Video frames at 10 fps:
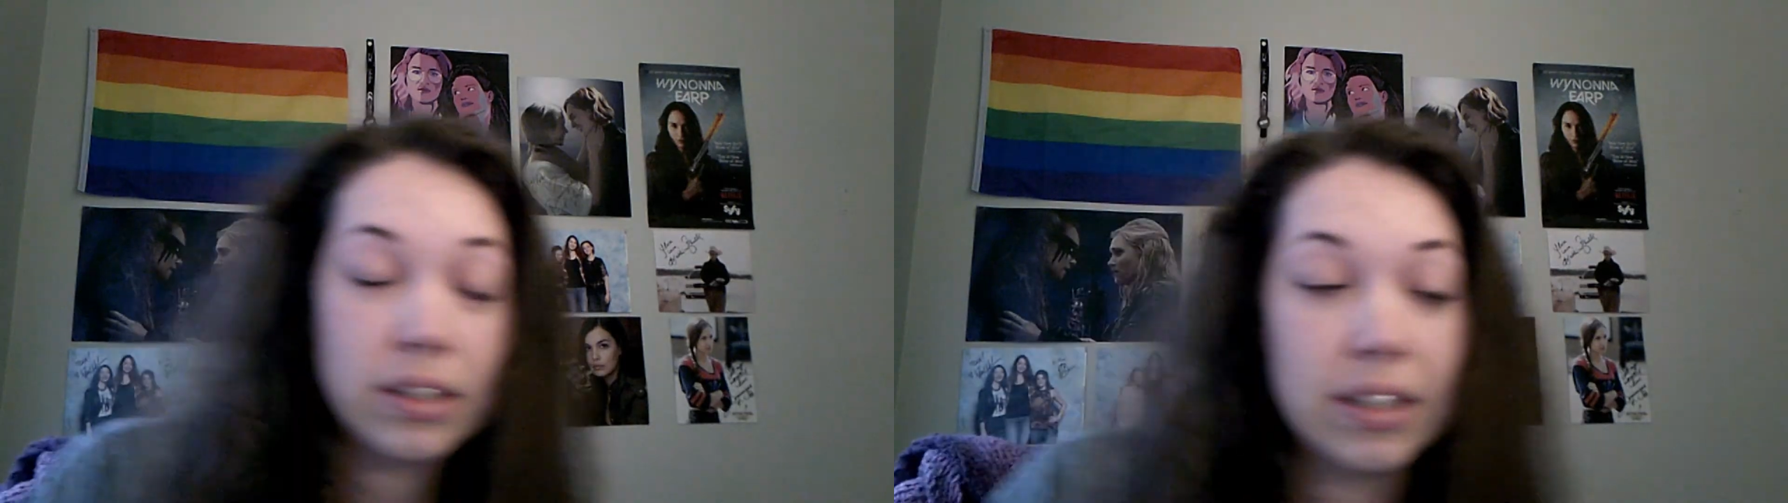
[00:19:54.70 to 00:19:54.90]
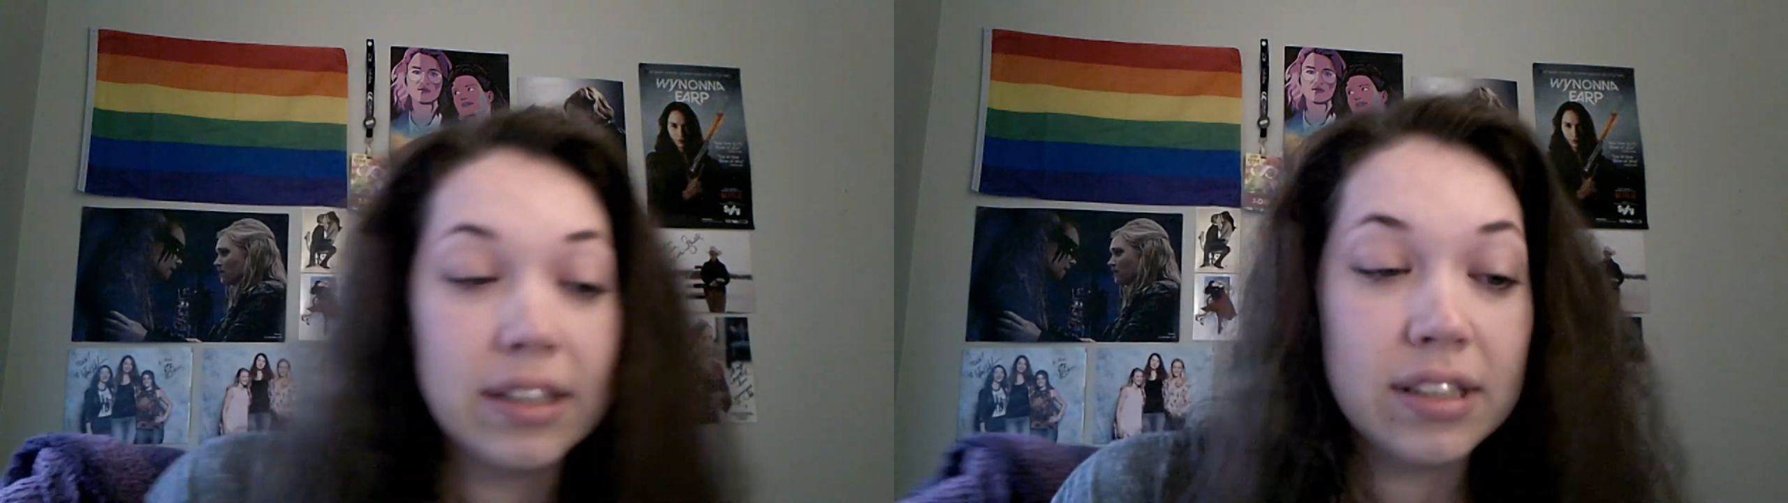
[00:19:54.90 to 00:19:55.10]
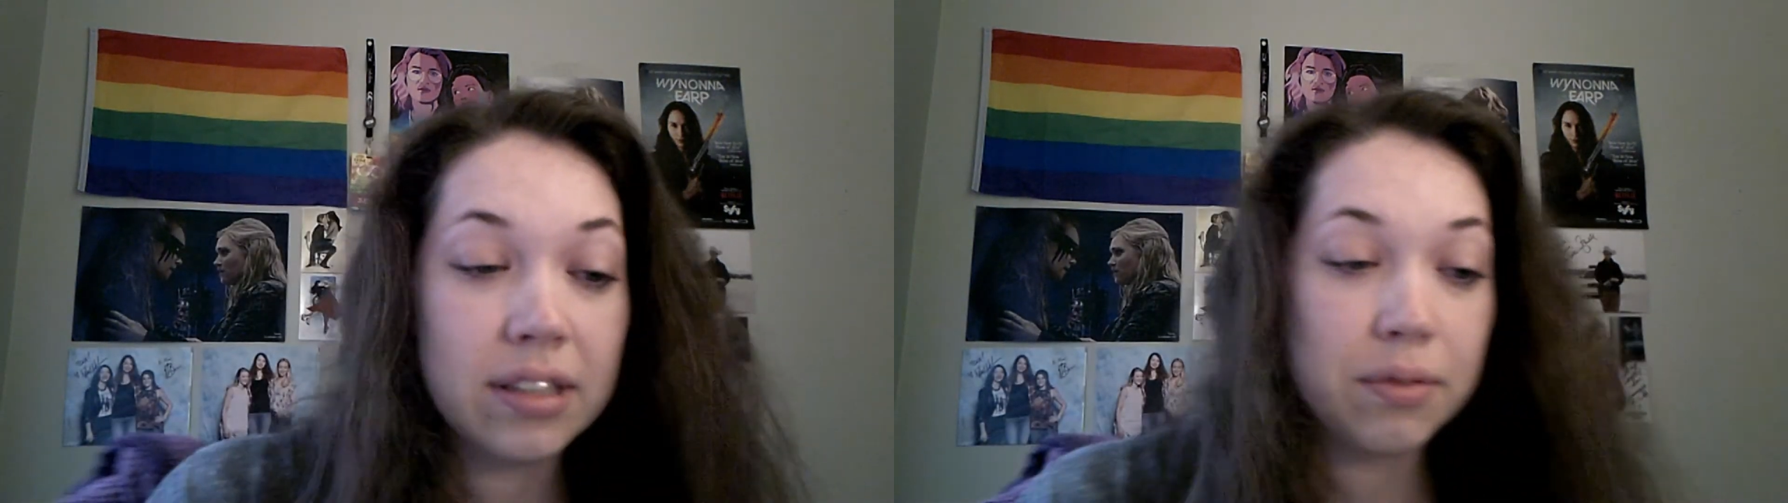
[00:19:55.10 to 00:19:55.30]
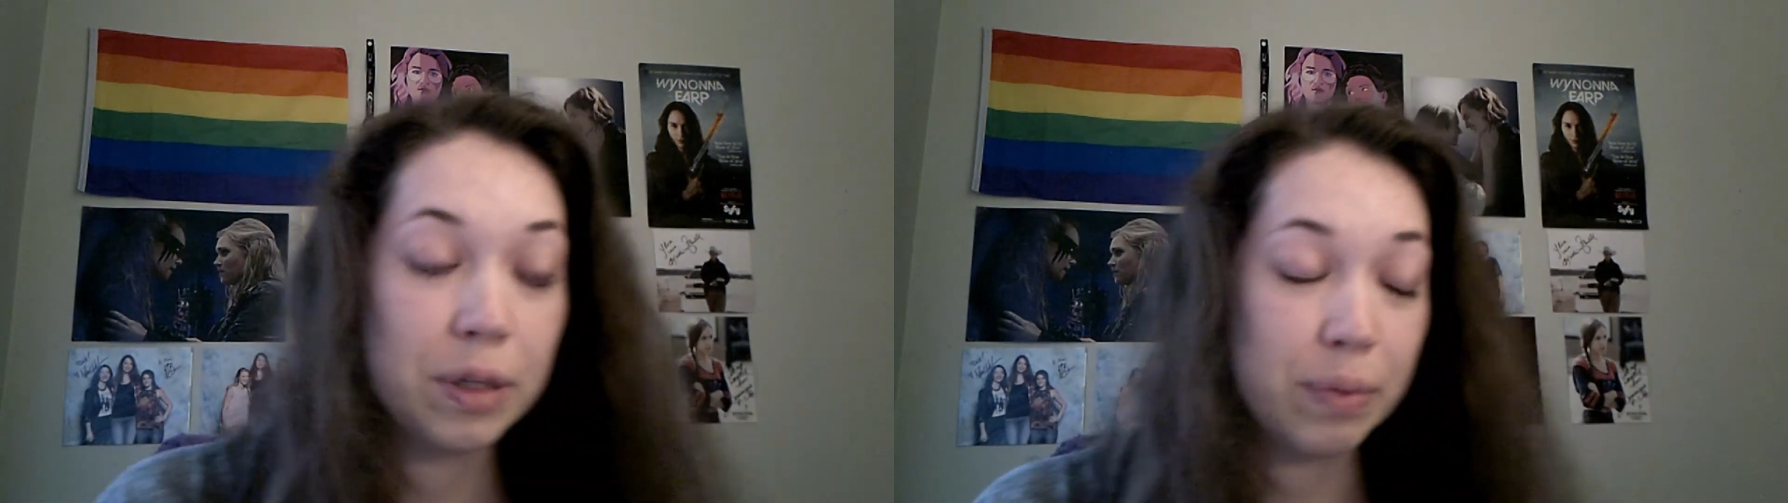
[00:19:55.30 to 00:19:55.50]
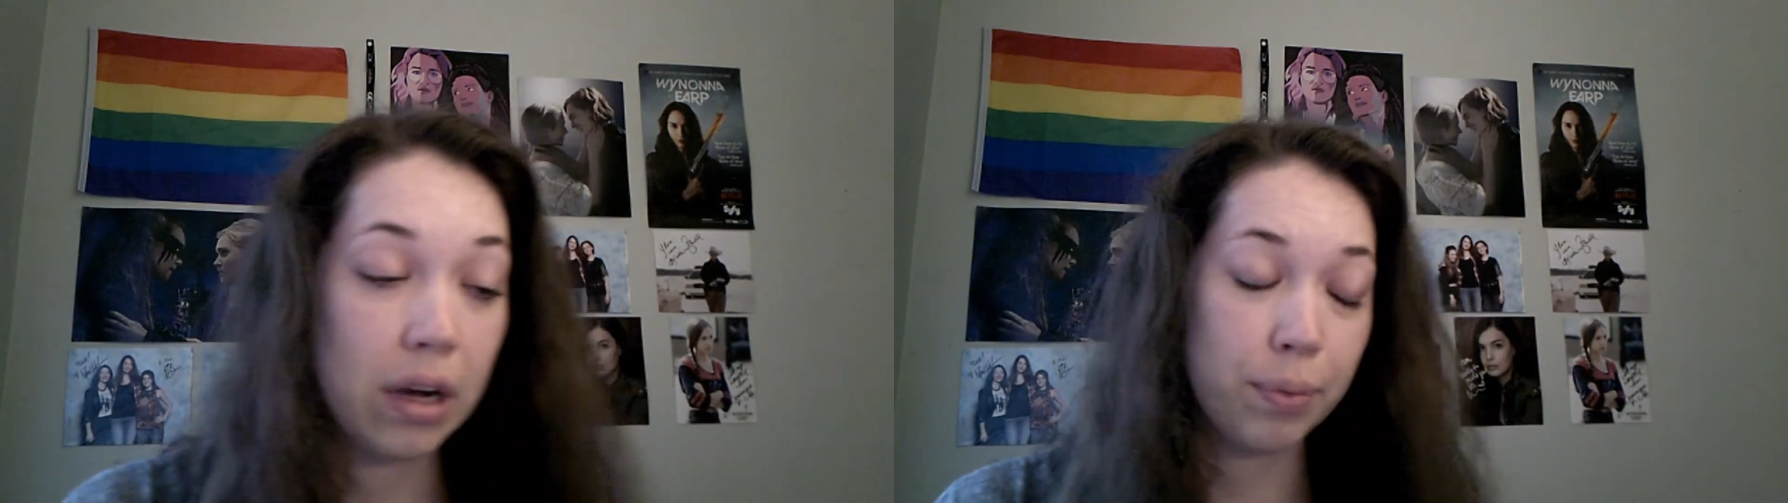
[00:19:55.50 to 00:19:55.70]
since the
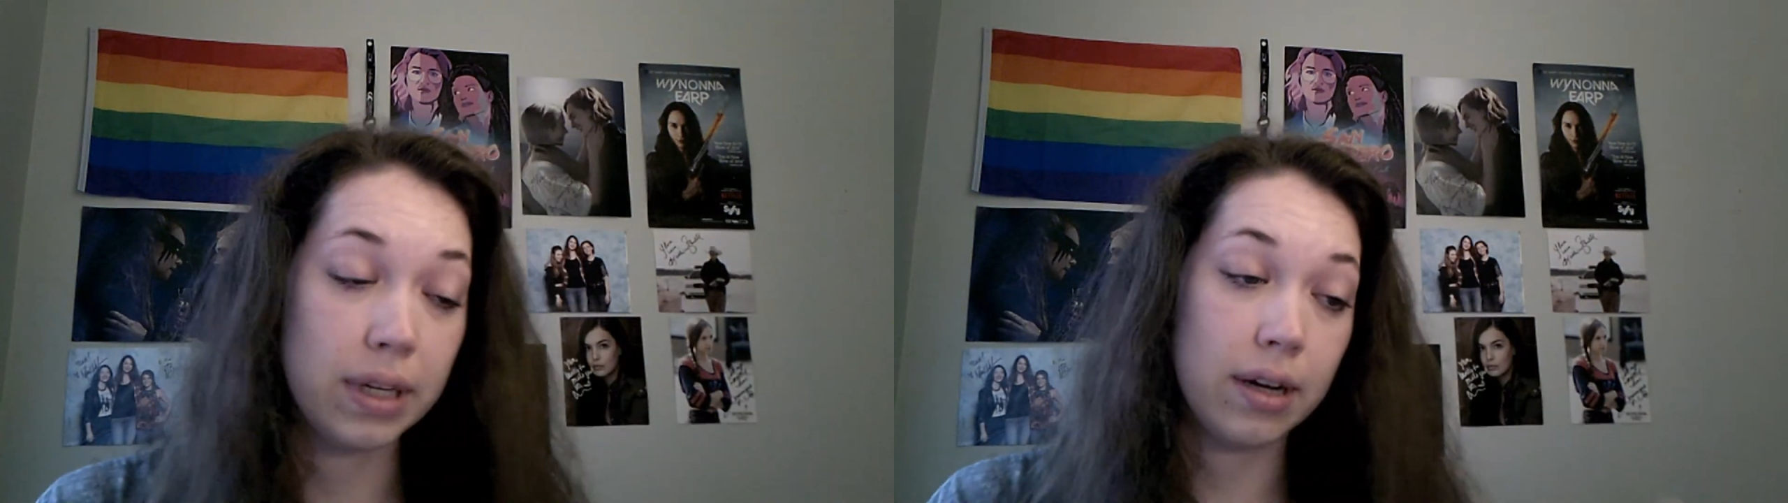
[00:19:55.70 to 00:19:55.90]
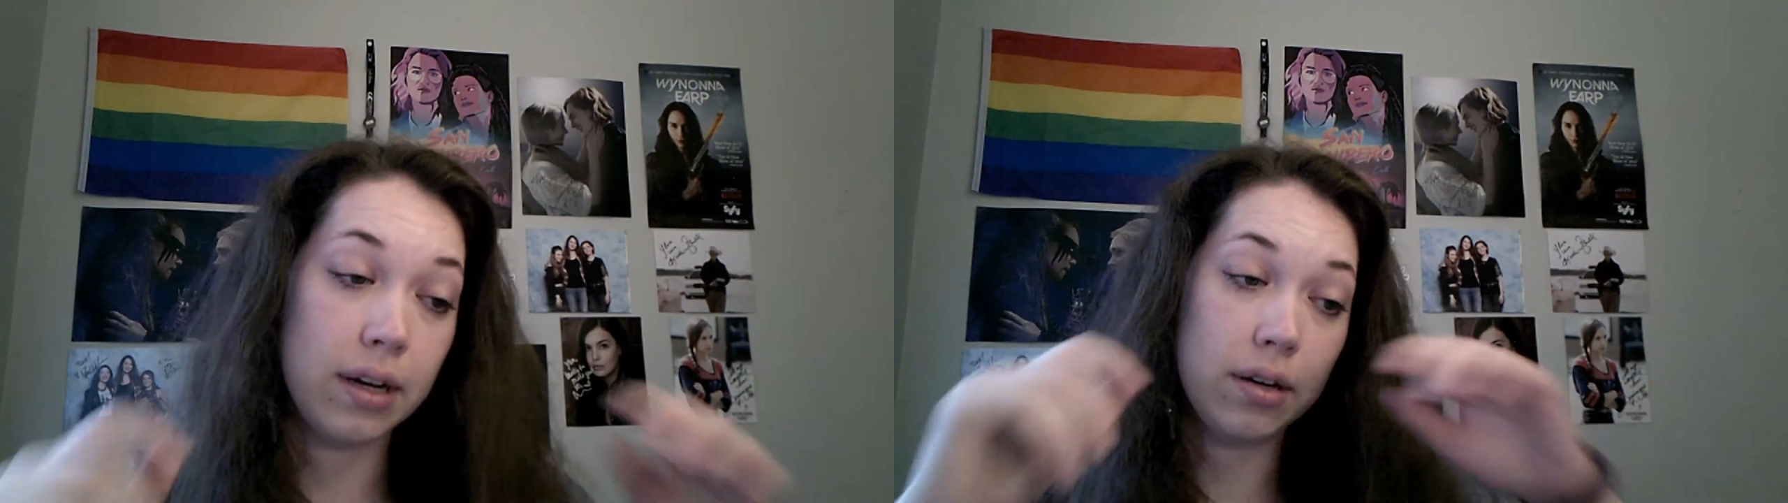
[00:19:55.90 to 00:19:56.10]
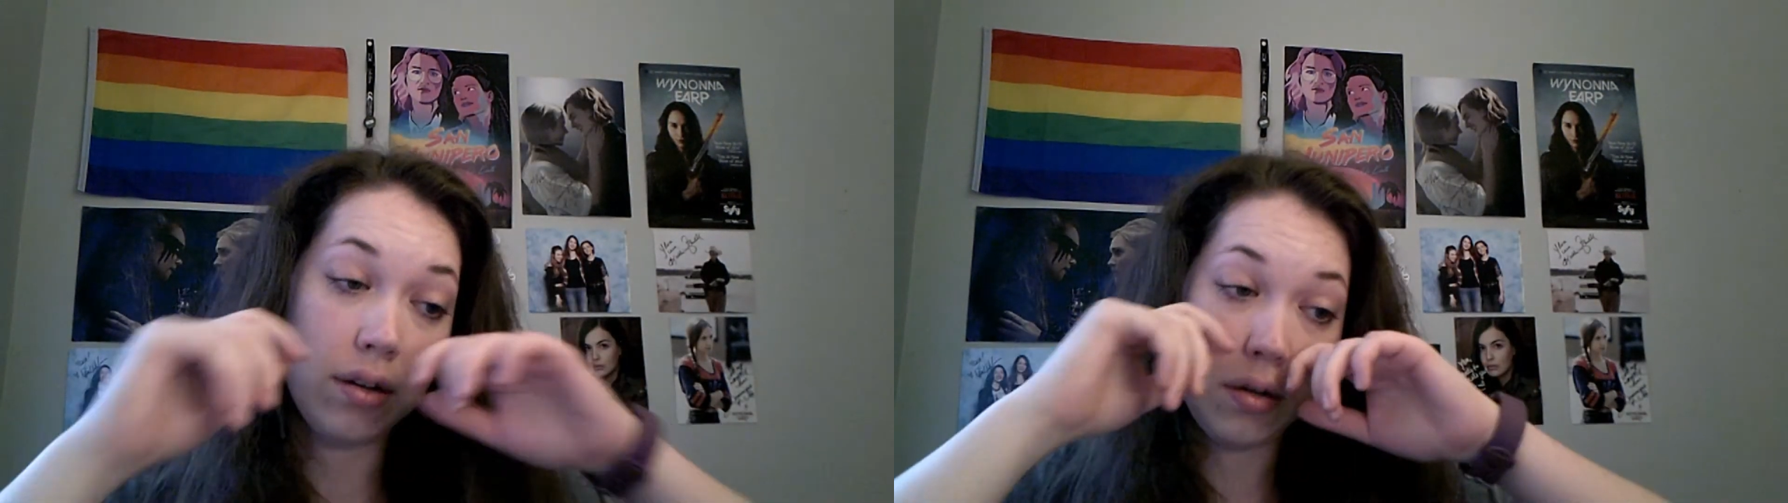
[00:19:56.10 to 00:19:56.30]
mom died.